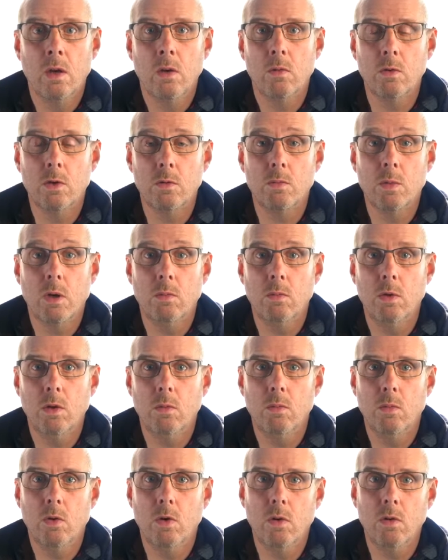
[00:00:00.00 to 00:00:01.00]
which might be a
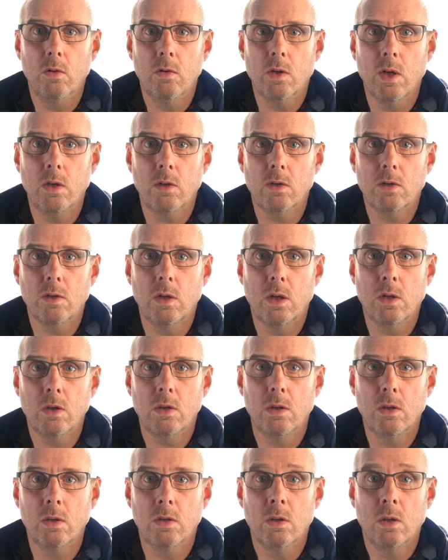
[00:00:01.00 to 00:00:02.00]
more intense
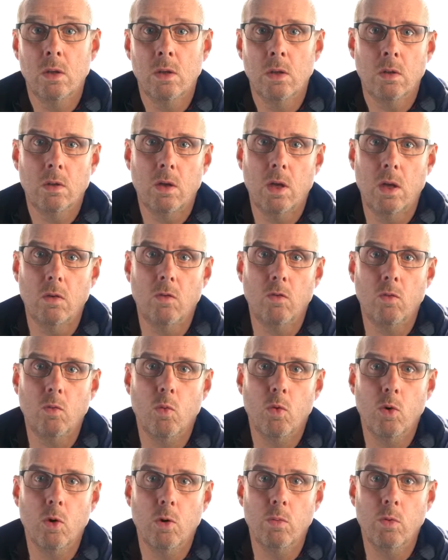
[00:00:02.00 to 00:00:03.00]
session. Get a good
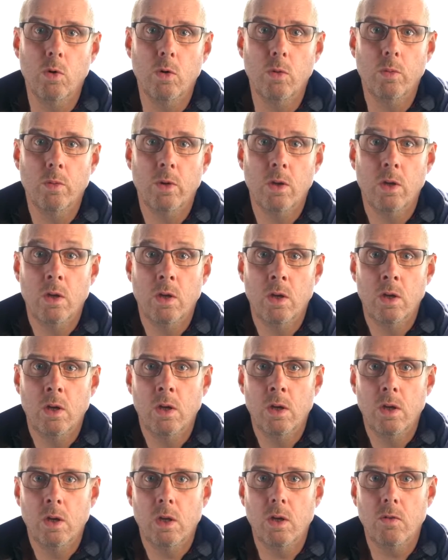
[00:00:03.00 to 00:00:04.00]
warm up,
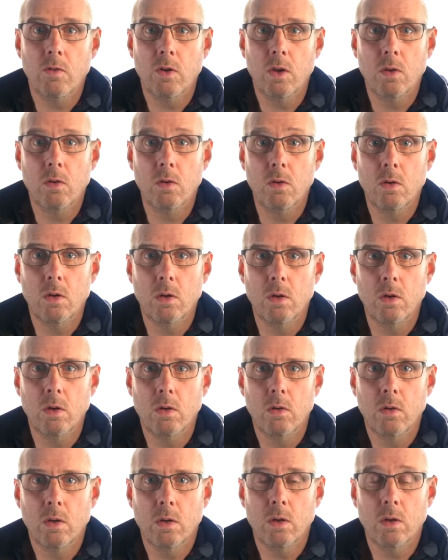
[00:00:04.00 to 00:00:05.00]
give it a good
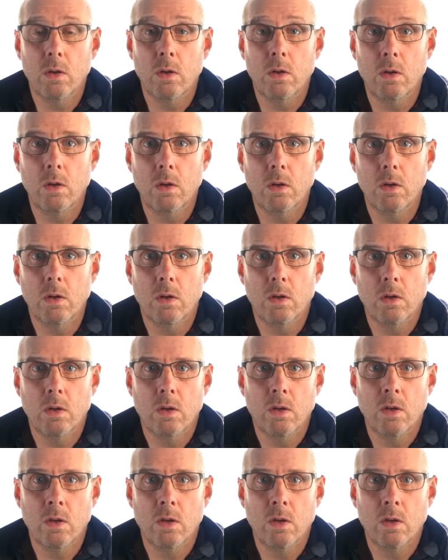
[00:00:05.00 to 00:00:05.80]
go, and